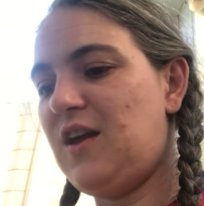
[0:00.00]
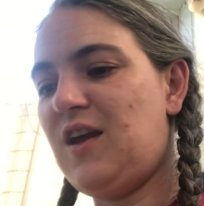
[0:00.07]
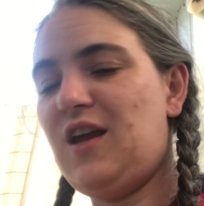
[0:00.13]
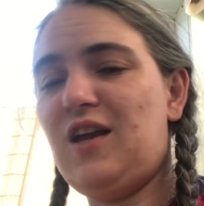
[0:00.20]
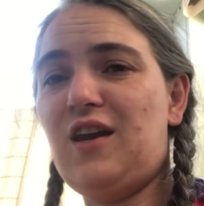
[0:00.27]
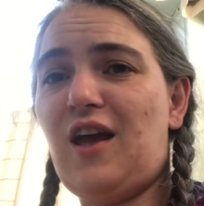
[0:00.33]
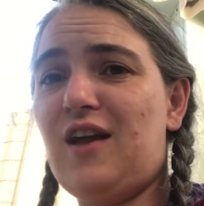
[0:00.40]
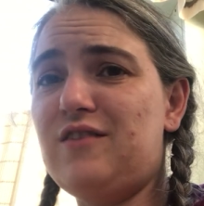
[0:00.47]

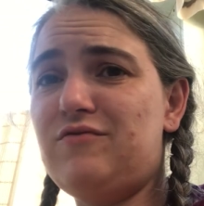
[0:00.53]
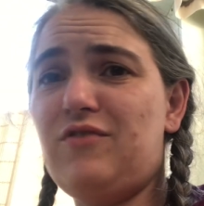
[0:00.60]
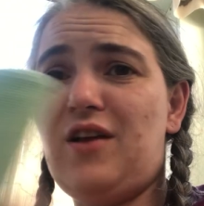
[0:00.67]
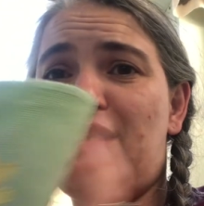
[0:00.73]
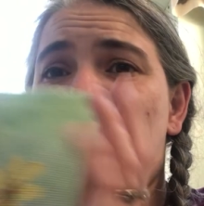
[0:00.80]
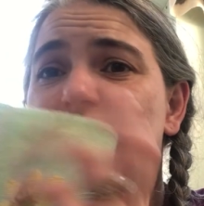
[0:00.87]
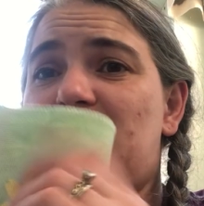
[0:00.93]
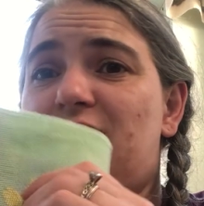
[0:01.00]
And
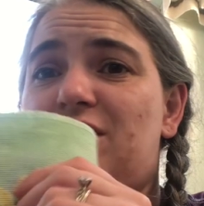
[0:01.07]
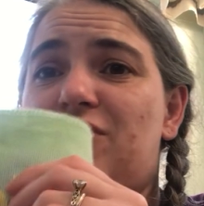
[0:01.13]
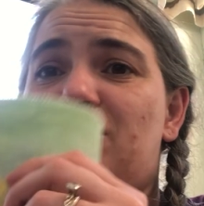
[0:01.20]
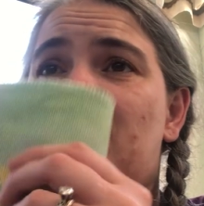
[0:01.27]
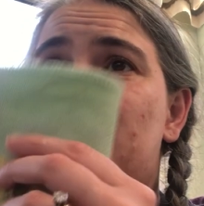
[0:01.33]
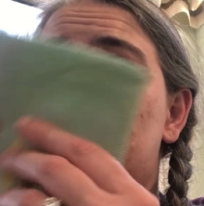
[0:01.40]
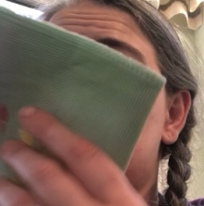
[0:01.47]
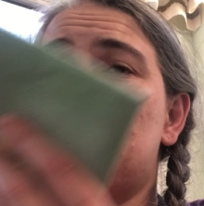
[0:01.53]
I was having
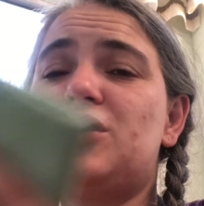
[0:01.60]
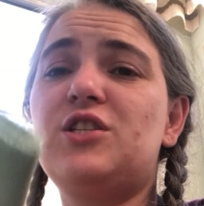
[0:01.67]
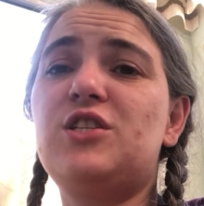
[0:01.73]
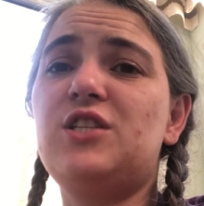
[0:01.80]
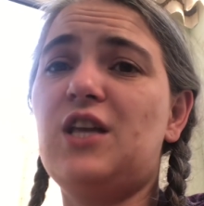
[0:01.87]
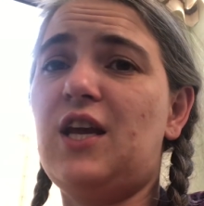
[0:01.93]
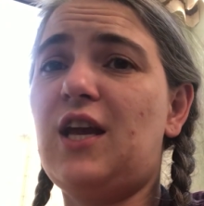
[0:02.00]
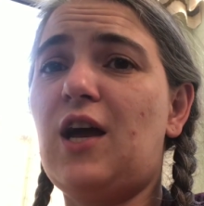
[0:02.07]
fun just
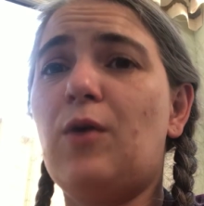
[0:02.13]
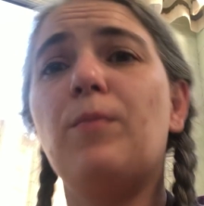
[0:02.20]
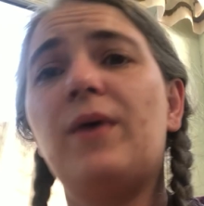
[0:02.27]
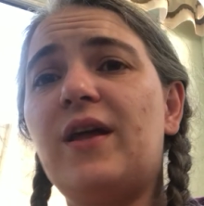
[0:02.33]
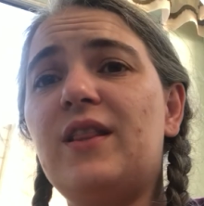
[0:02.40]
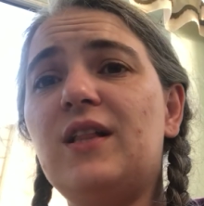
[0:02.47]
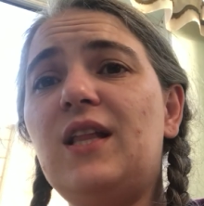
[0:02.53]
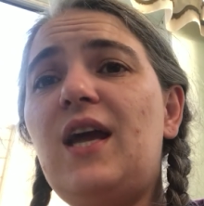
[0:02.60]
sitting out by
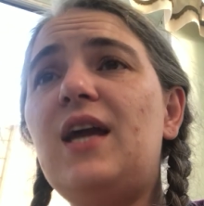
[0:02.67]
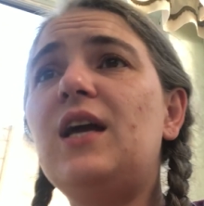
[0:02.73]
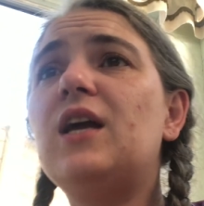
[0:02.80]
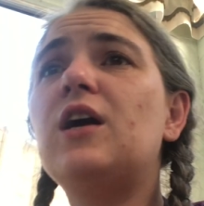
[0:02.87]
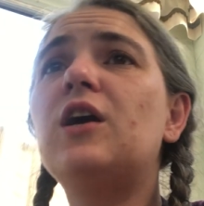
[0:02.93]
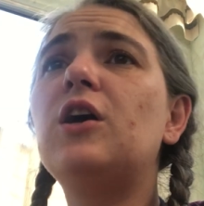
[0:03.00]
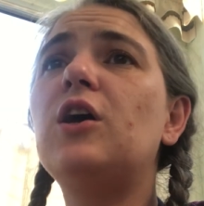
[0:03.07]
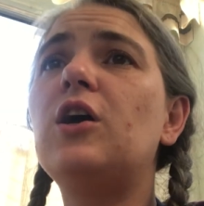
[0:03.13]
the
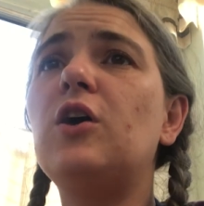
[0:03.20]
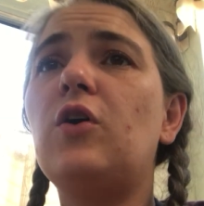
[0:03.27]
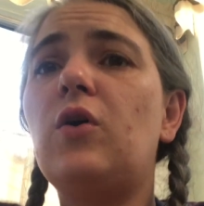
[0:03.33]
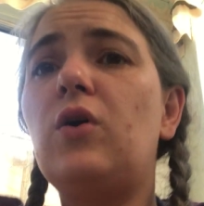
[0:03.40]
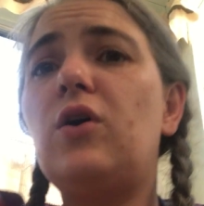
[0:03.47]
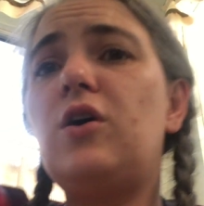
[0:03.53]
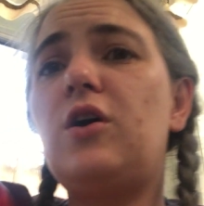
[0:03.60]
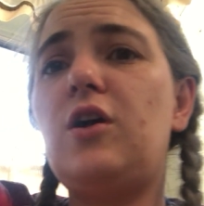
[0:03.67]
lake
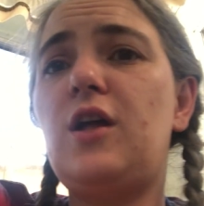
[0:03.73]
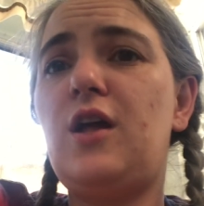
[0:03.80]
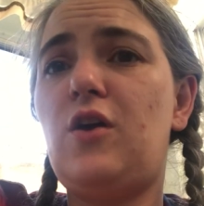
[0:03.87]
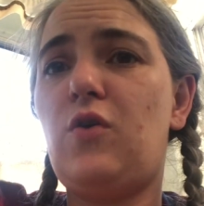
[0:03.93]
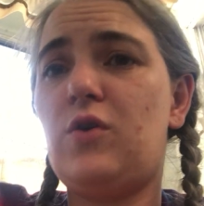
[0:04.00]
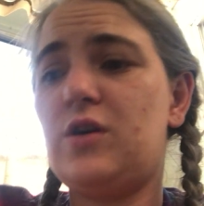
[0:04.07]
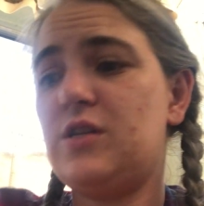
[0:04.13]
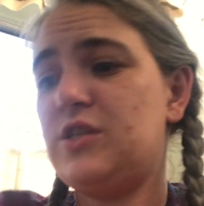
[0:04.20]

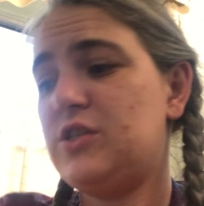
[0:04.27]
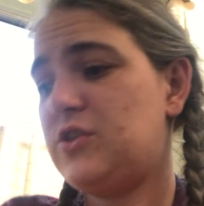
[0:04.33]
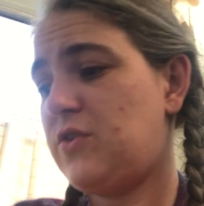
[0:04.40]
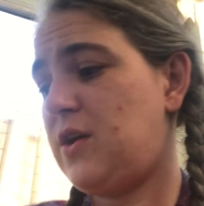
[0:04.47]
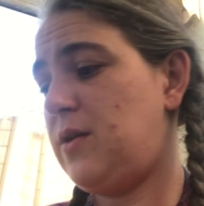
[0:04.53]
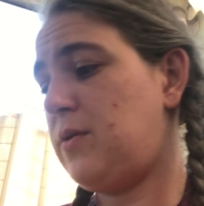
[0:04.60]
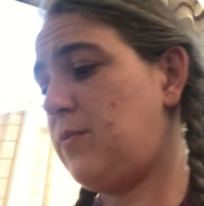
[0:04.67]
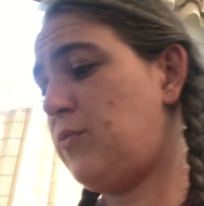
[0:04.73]
or on the
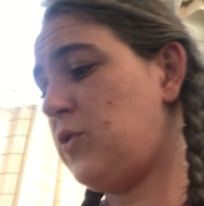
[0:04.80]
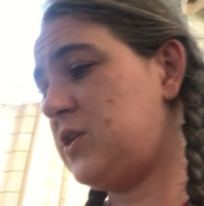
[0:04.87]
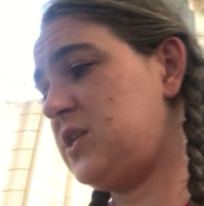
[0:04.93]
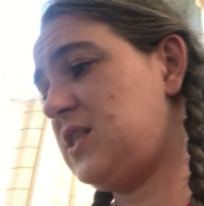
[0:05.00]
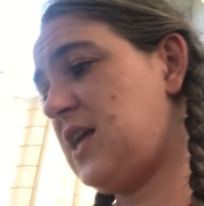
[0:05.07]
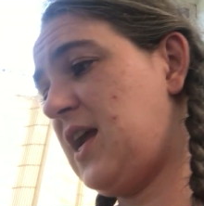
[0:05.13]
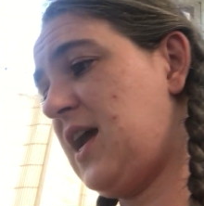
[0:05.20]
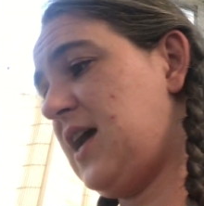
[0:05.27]
screened in porch
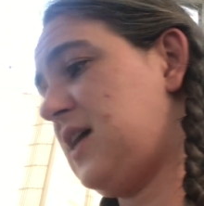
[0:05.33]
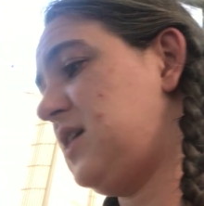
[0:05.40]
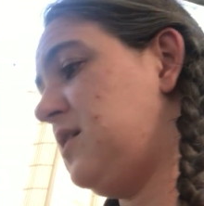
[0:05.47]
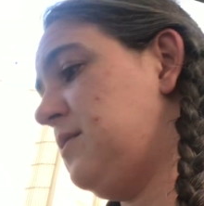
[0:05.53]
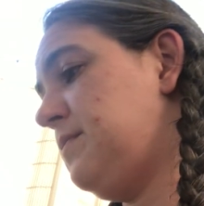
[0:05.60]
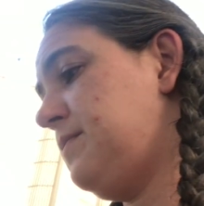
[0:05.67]
they had.